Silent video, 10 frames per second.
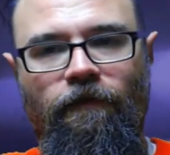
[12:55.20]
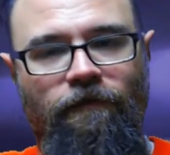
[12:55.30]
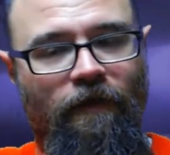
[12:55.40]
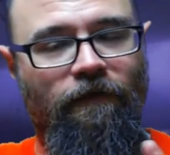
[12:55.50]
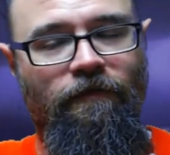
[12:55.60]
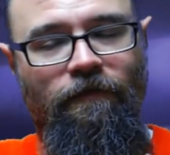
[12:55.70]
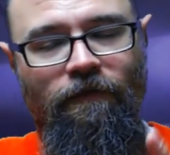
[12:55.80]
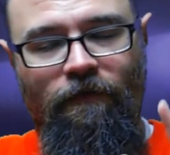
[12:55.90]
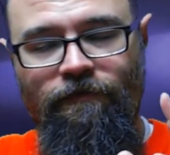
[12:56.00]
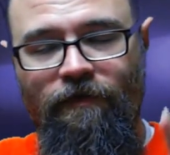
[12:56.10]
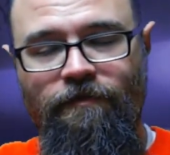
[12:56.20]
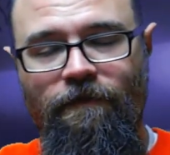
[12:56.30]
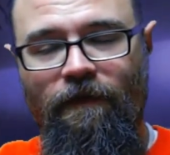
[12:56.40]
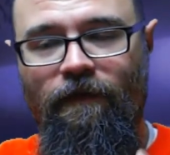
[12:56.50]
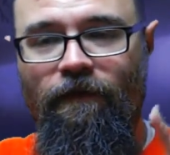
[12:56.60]

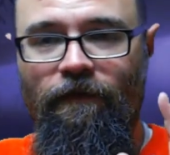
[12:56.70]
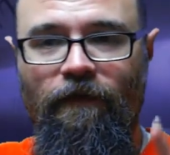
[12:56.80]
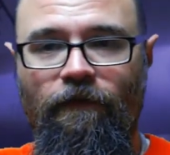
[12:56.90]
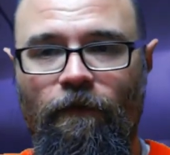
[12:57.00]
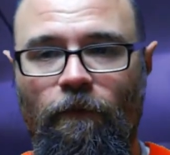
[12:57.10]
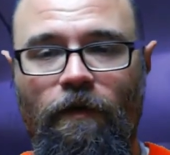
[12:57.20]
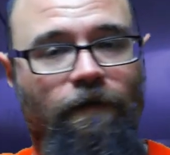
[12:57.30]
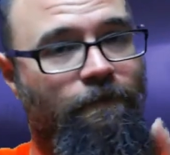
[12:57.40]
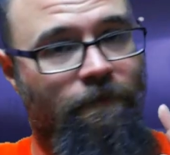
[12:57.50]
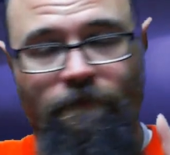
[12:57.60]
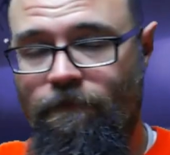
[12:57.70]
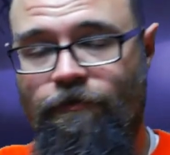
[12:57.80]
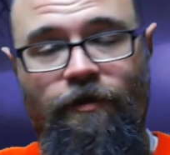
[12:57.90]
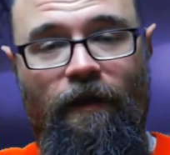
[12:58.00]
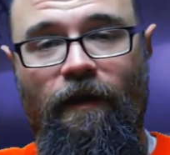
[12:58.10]
Stranger Things Season 1,
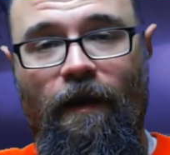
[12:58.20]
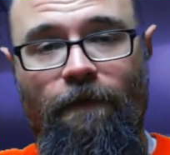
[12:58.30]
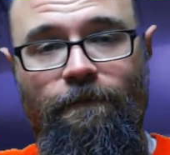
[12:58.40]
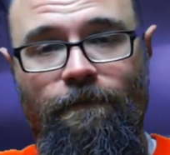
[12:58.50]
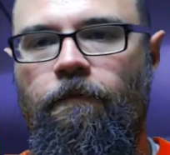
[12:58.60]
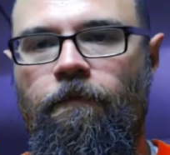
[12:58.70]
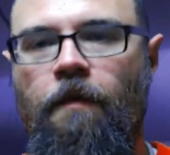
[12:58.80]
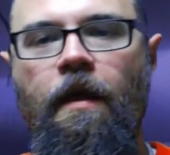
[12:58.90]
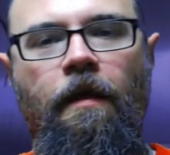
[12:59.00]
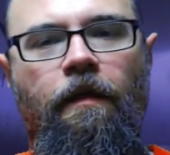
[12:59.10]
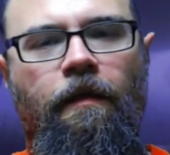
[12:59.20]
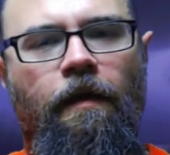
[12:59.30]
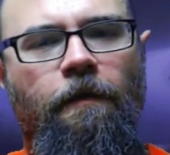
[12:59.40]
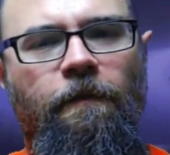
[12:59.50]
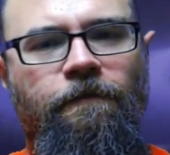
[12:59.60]
check it out.
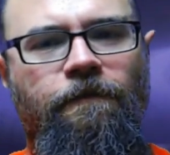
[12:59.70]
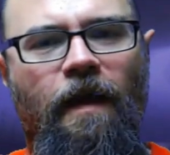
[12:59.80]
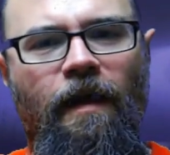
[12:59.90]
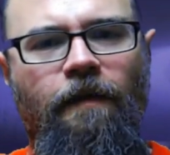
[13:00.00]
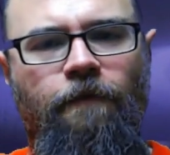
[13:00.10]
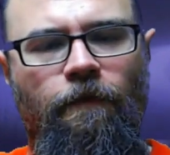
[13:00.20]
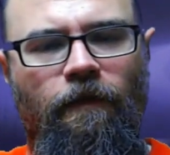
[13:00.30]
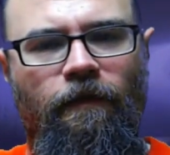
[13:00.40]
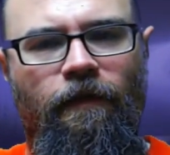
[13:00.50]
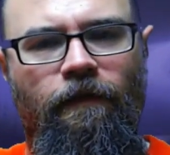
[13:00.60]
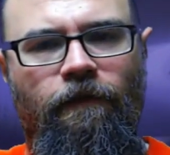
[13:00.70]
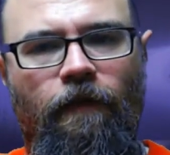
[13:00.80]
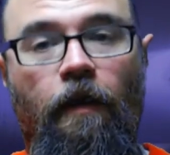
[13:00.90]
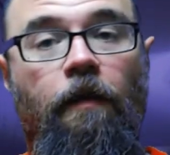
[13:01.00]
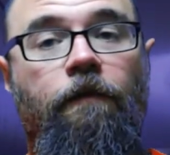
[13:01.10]
Now, number 5 on the list
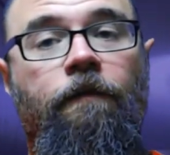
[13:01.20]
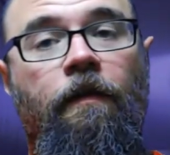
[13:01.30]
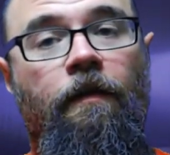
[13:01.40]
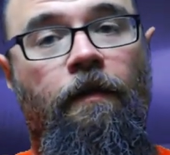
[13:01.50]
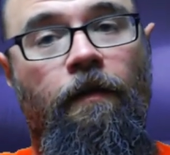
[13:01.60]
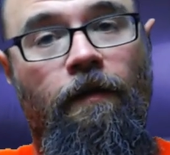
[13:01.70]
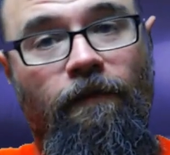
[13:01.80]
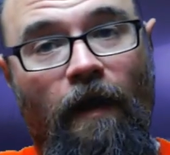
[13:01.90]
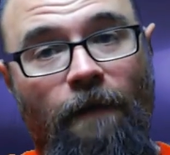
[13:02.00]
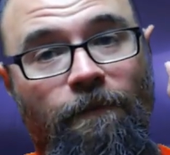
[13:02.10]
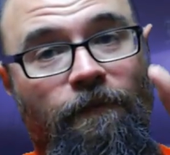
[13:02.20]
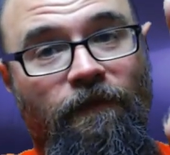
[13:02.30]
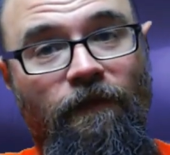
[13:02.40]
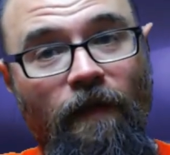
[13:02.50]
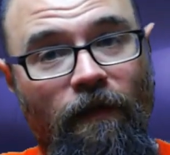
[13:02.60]
of top
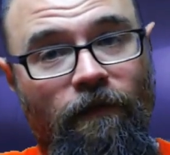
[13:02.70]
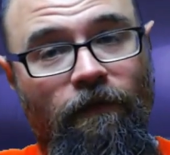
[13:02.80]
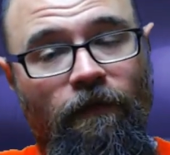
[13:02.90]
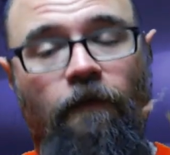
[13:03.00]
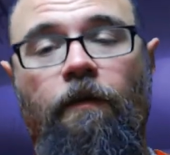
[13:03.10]
6